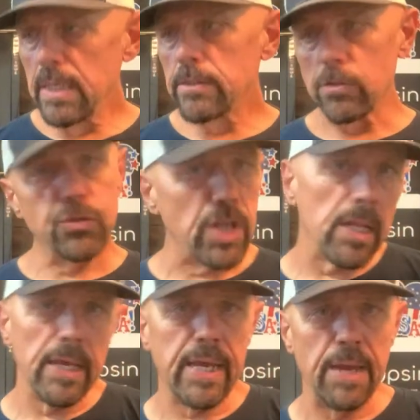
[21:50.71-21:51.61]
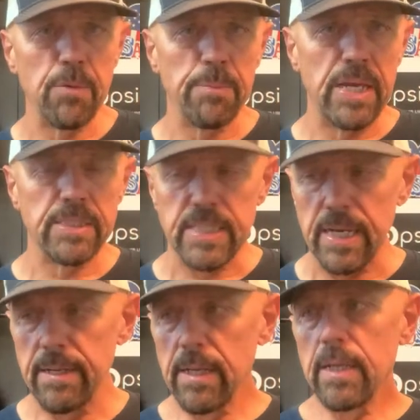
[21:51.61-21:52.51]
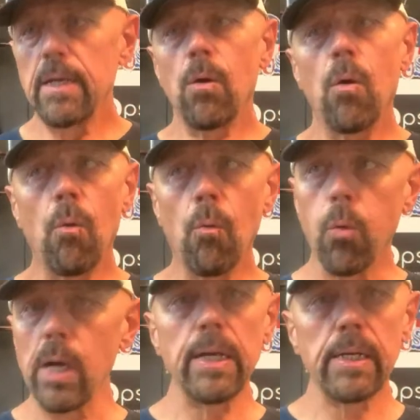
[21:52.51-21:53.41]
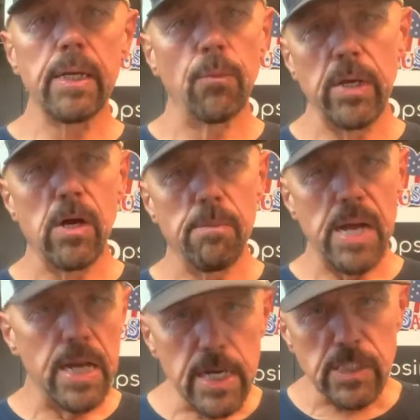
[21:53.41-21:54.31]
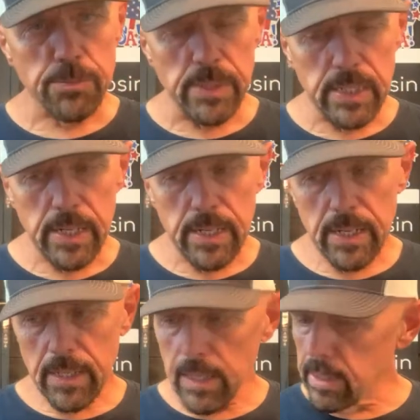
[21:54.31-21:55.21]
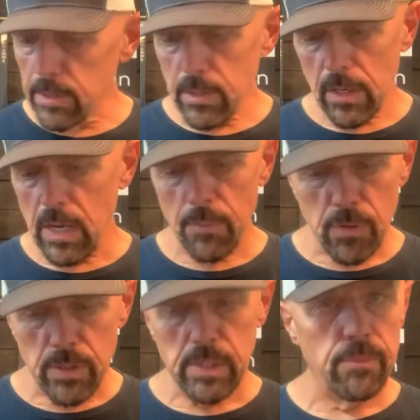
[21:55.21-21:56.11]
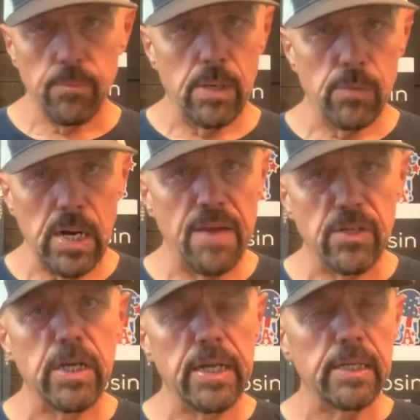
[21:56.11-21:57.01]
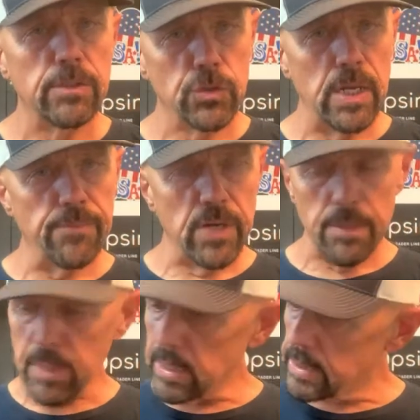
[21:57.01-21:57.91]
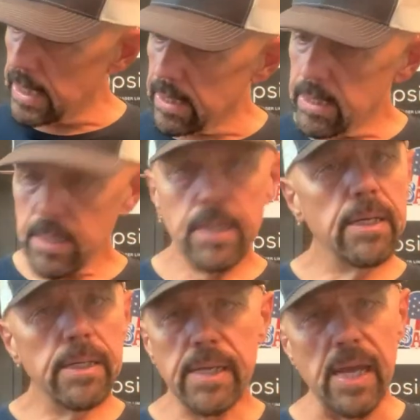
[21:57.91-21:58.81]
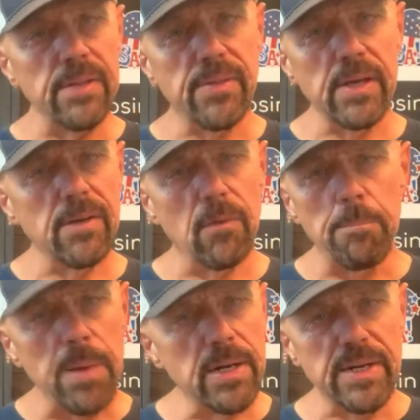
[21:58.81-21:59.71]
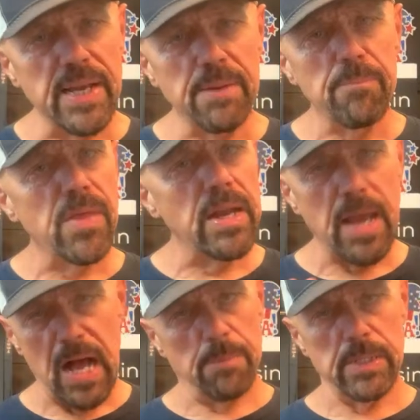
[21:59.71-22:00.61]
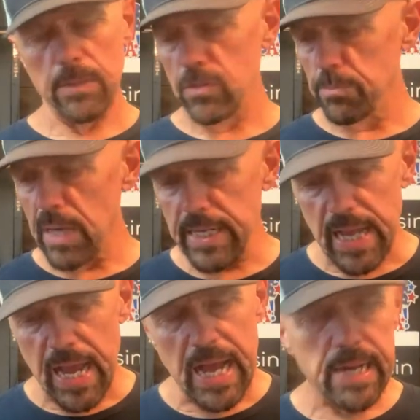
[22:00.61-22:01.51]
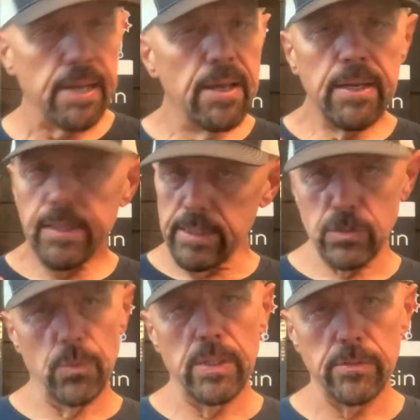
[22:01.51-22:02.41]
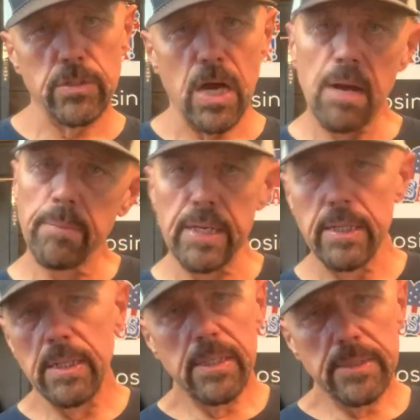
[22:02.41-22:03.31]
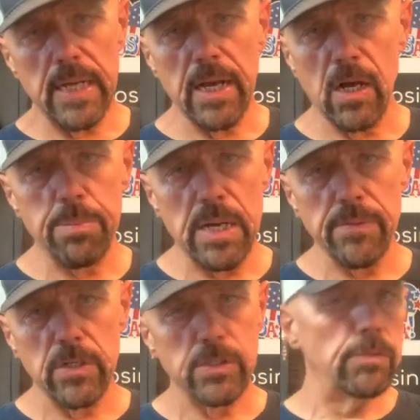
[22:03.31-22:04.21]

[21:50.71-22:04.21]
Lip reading: So Shelley came to me and said, what can we call my husband? You know, I want to have a good English name for him. And I said, can't think of a better name than Albert. He was my dad. He's the one who taught me to help others.